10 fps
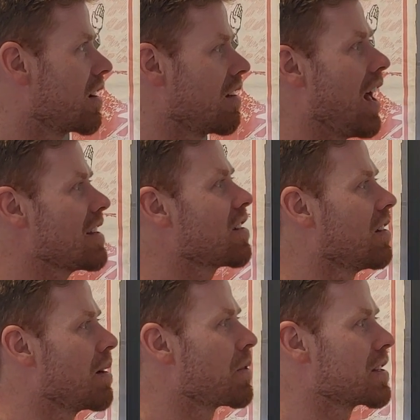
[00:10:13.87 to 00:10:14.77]
classical
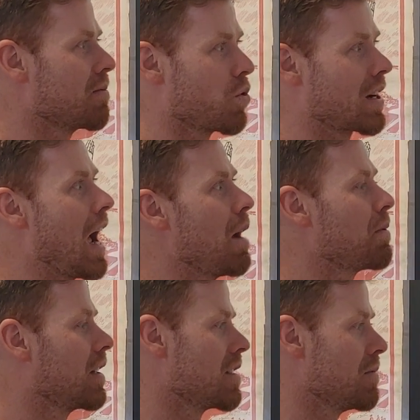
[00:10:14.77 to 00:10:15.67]
liberalism or
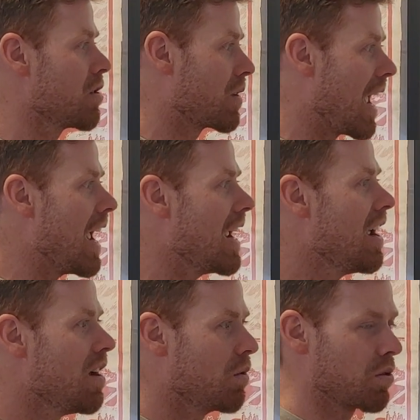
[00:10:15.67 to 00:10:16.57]
capitalism is
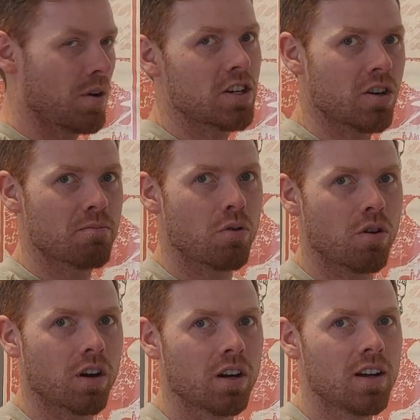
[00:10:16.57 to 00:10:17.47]
okay with rich and
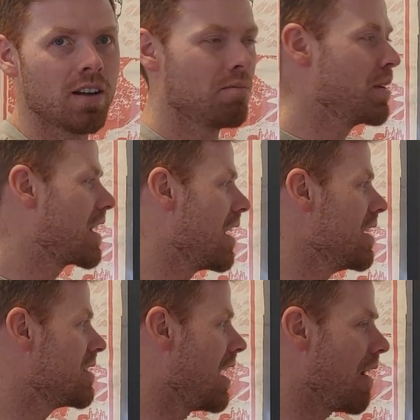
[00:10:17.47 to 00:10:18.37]
poor
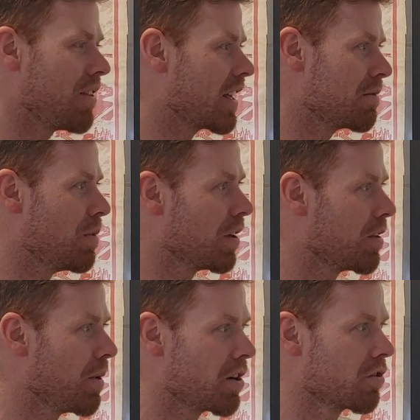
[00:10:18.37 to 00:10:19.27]
because everything's built
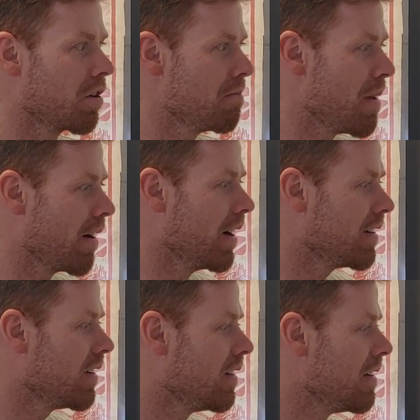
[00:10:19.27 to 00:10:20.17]
upon your own
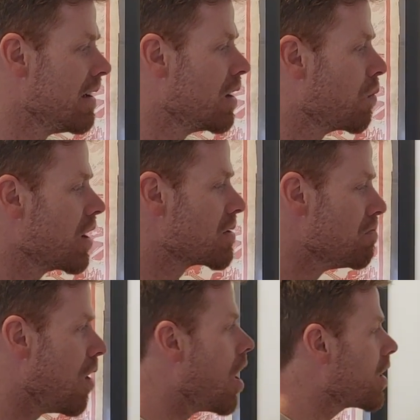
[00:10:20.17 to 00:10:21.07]
merit. Whereas
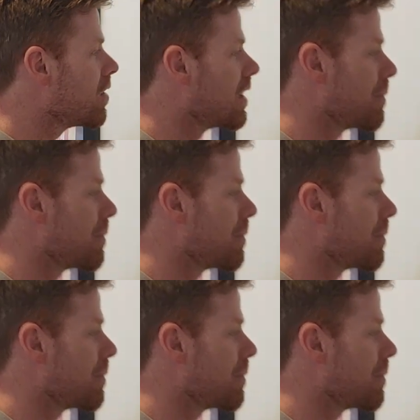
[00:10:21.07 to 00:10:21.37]
modern